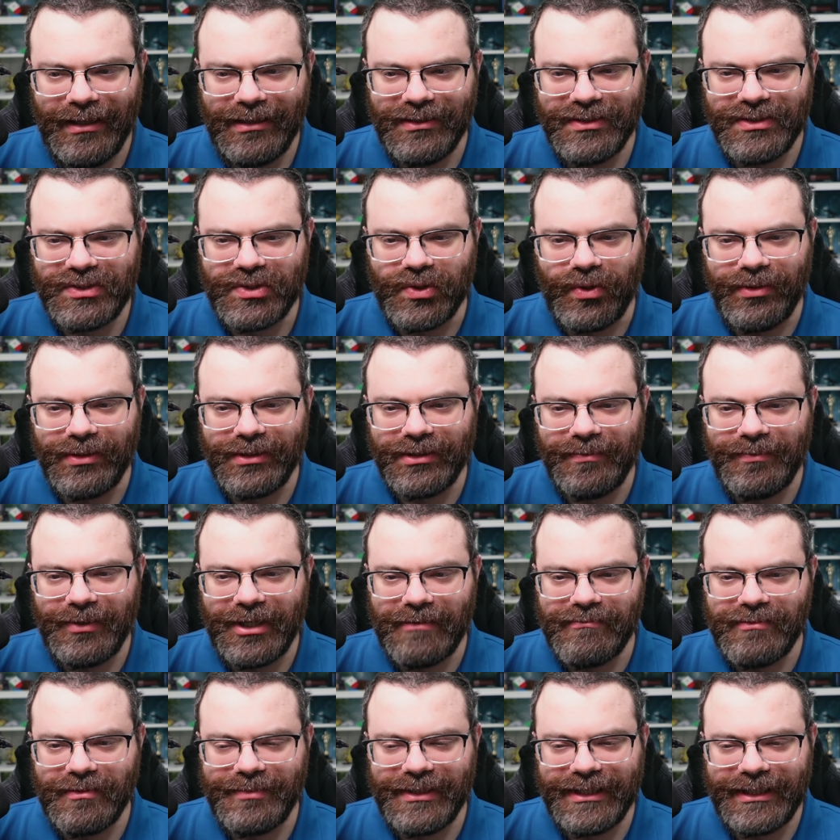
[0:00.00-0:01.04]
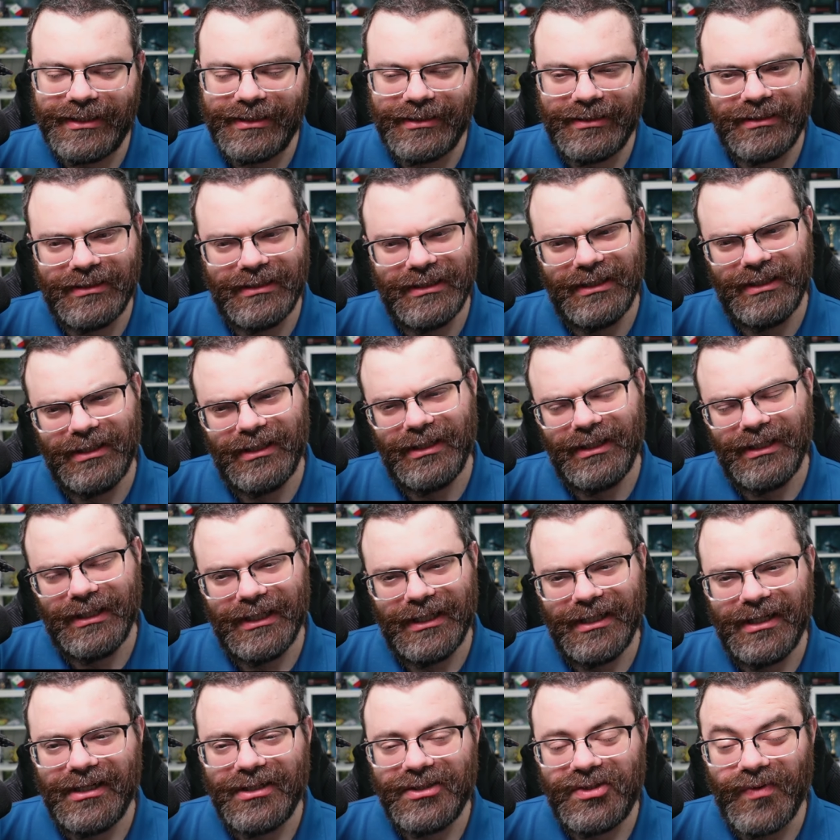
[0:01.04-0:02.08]
Solar, probably.
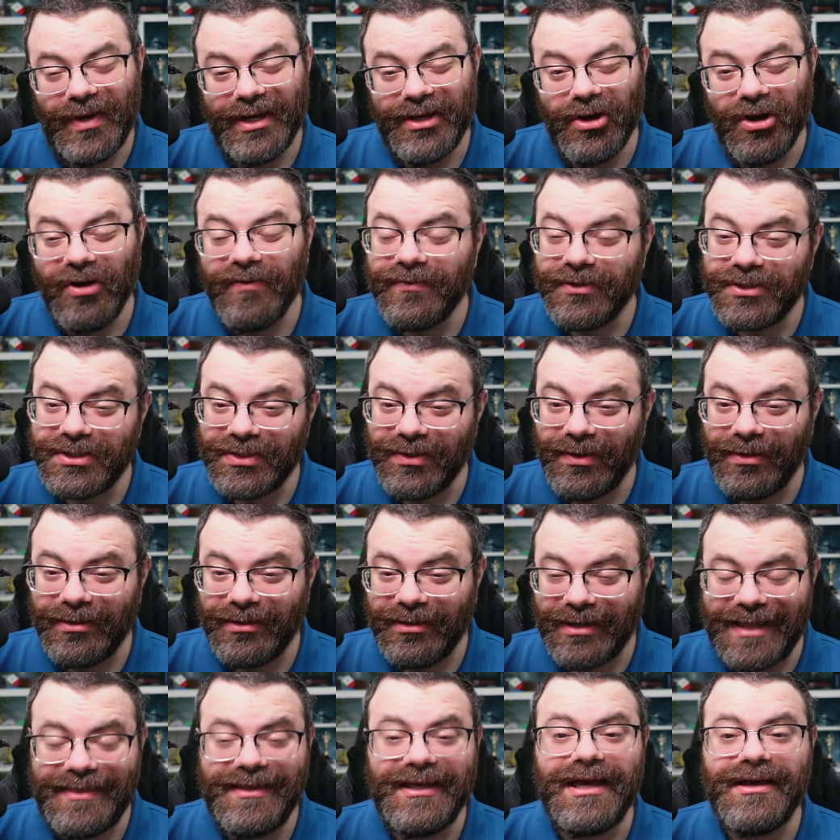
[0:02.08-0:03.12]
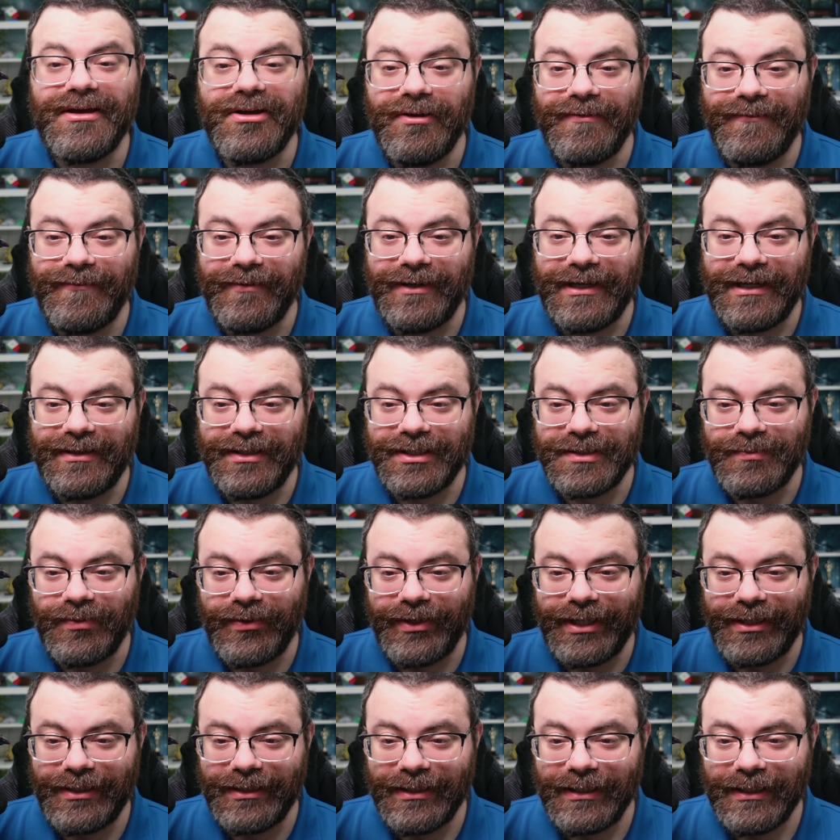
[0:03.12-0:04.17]
Do I go for solar? I think I go for it at this
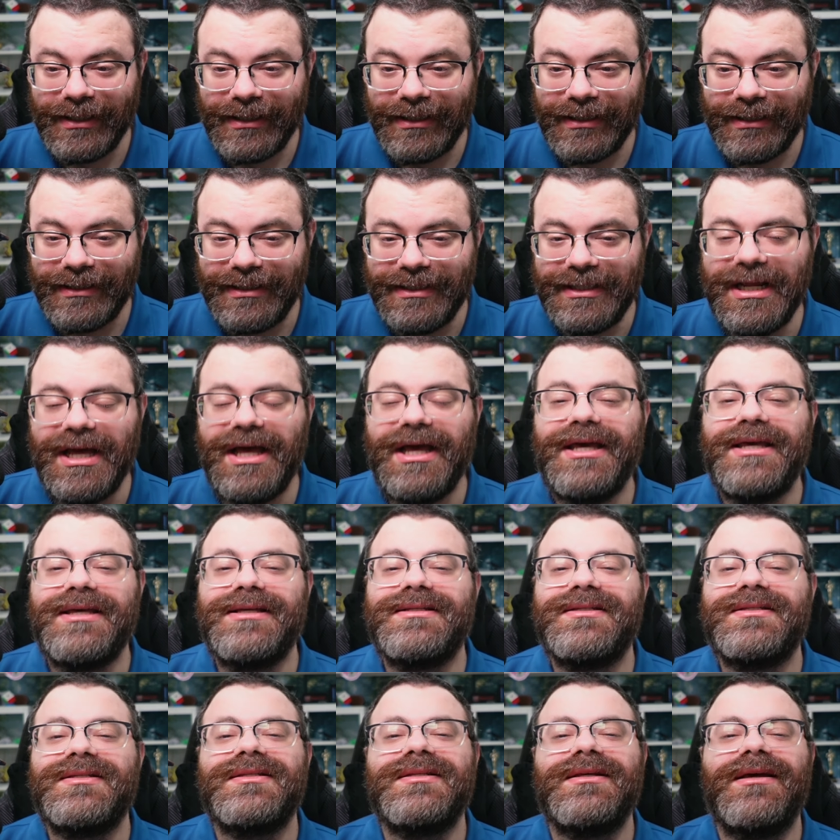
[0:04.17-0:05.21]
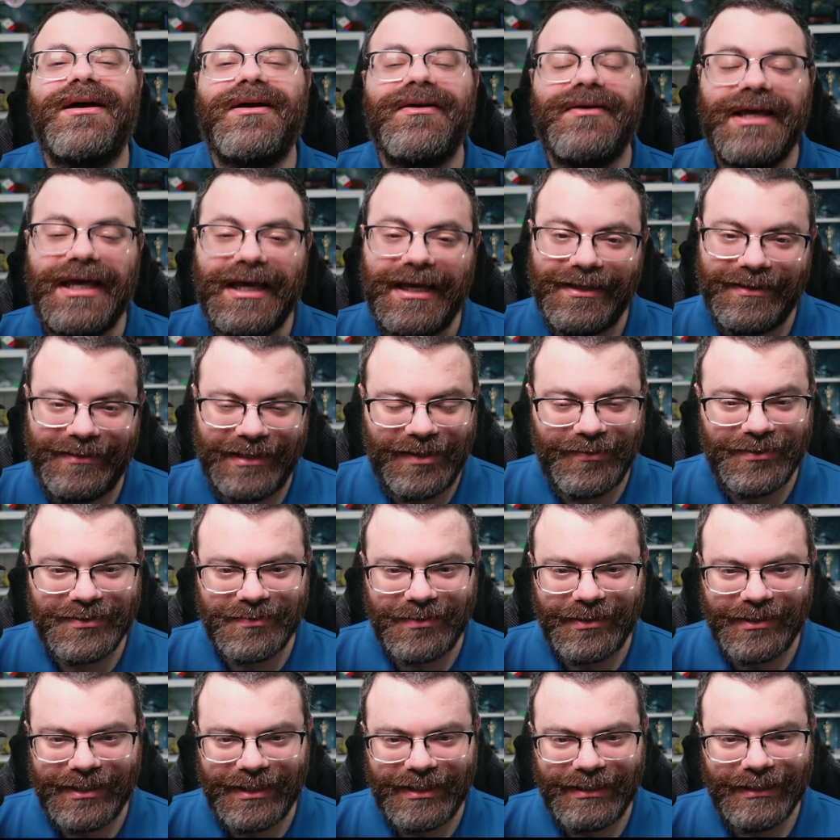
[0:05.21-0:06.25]
point. Nice. Okay, that was
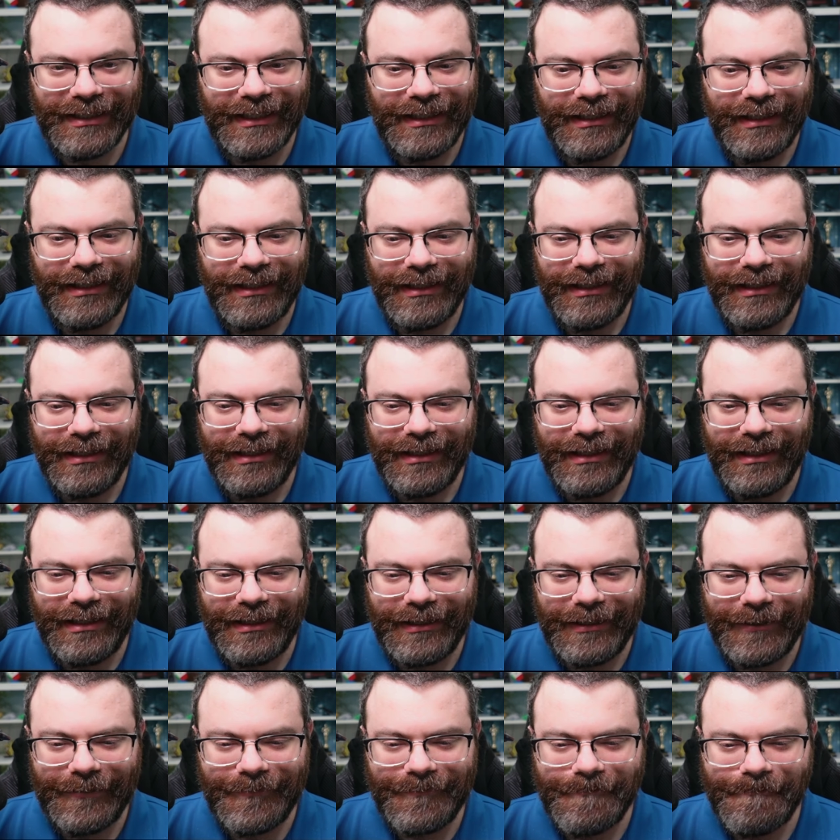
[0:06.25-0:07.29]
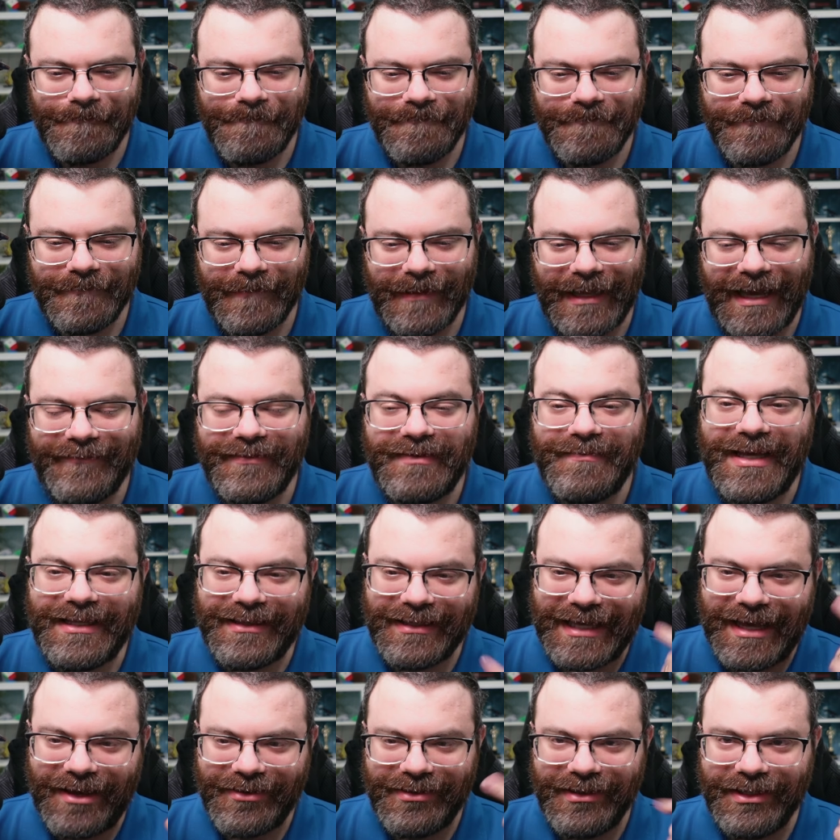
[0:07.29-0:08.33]
worth it. Um, I have to make
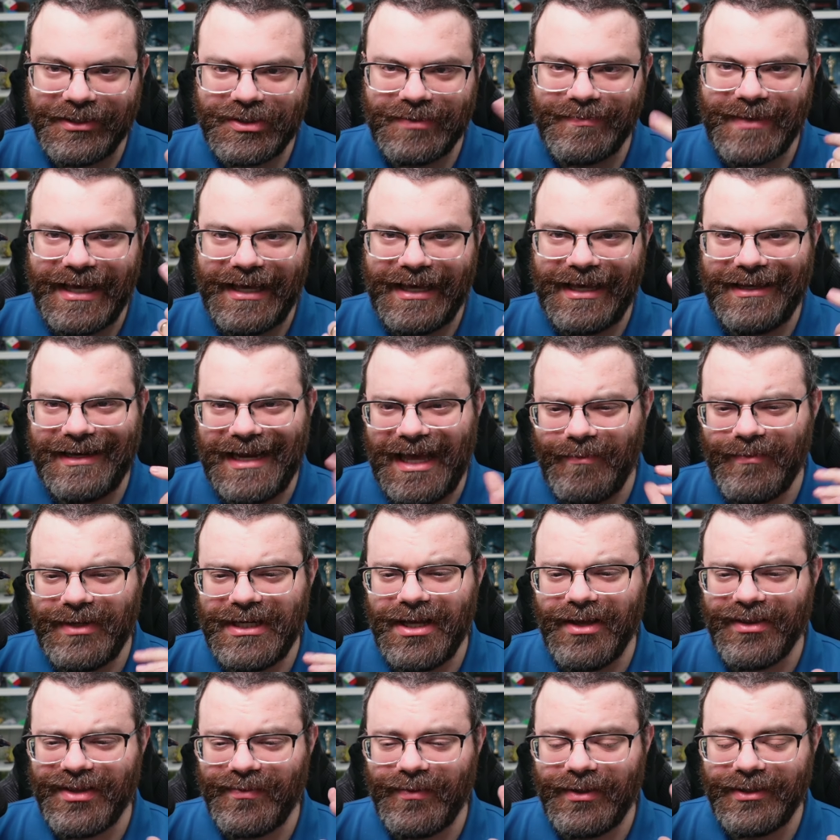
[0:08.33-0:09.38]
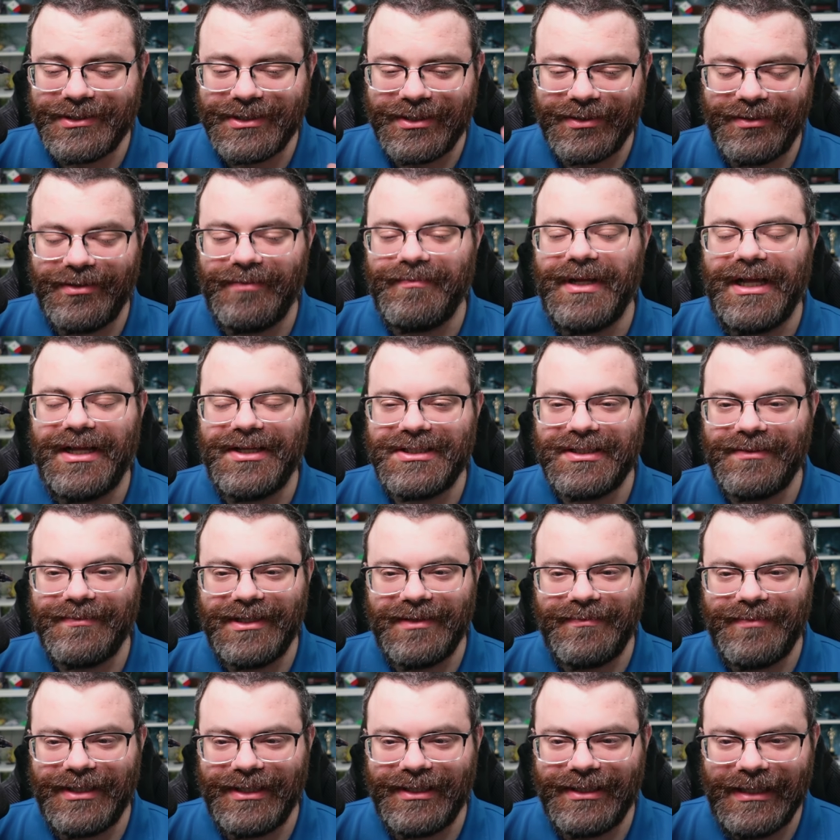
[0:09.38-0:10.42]
the calculation in my head. How many other words could there
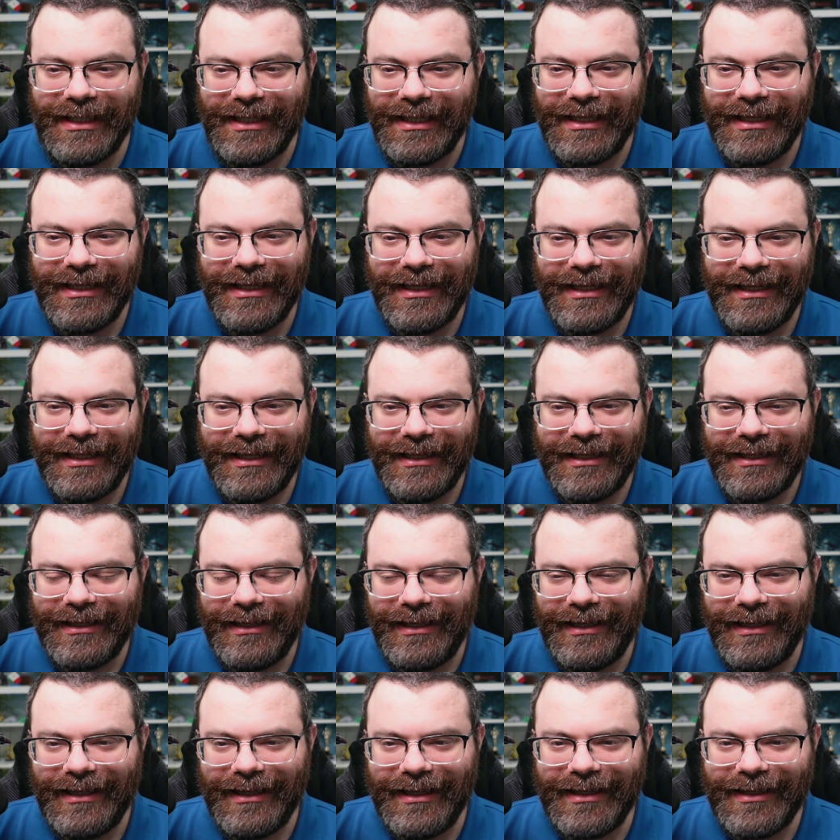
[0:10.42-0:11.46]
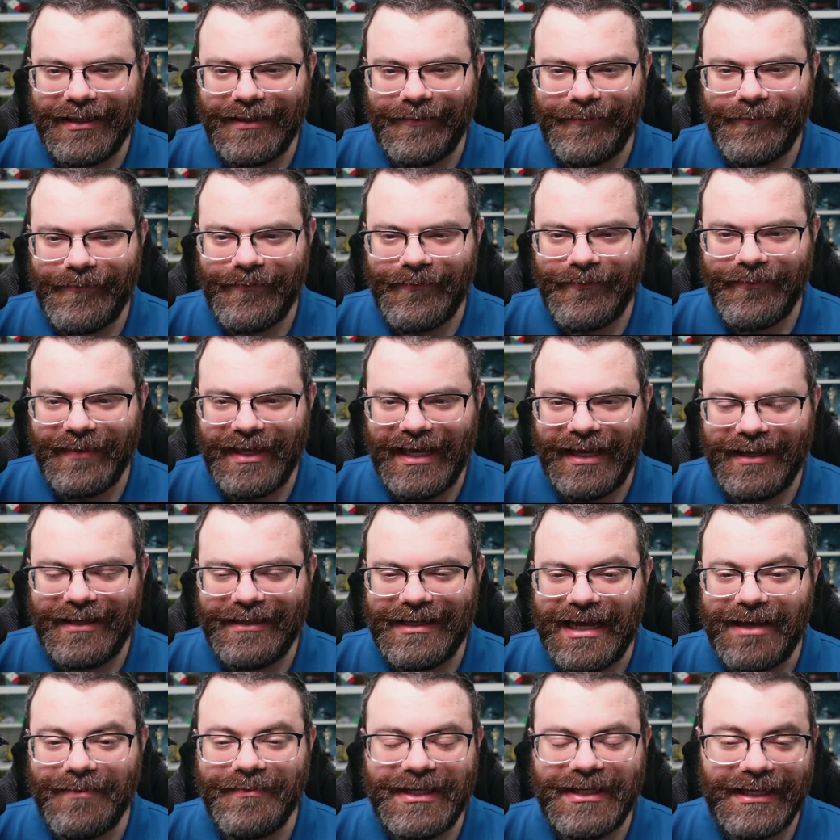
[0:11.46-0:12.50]
possibly be? Uh,
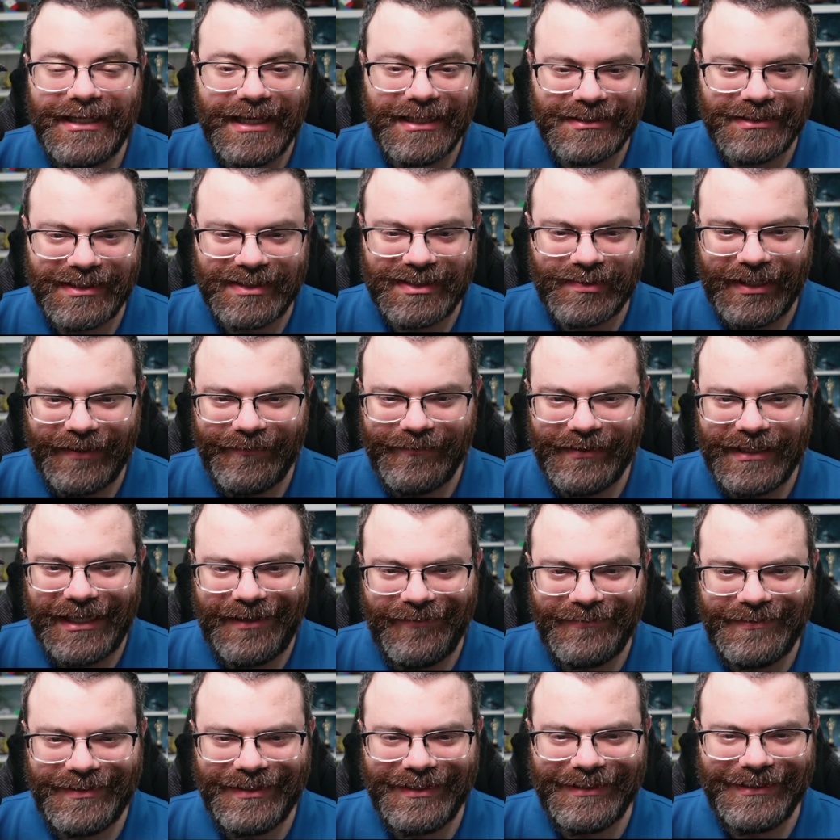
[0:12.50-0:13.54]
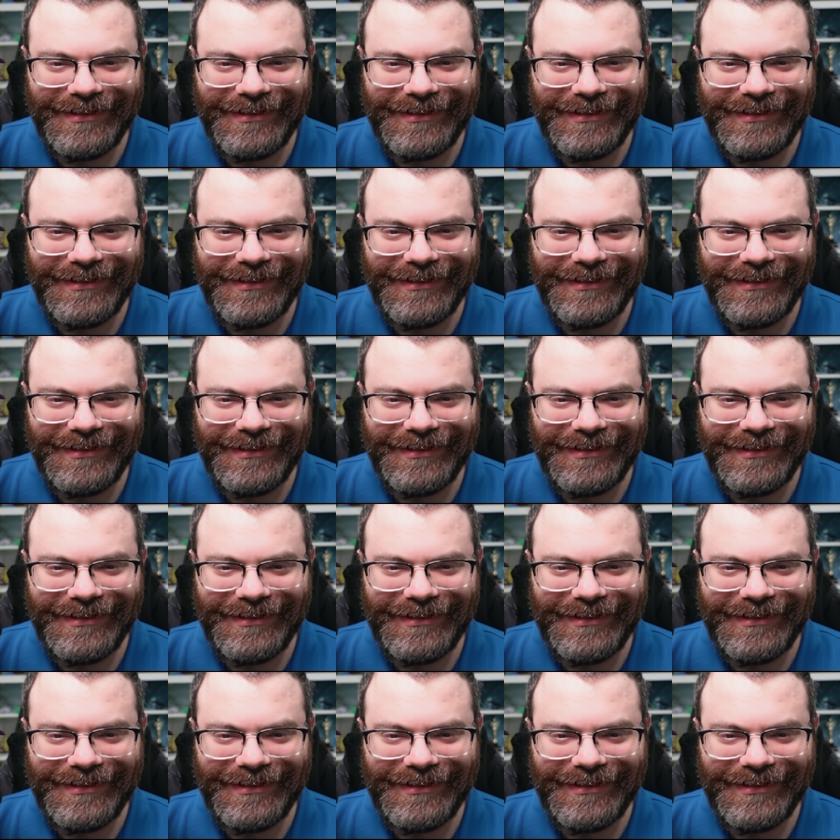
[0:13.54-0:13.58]
and how many guesses do I have left?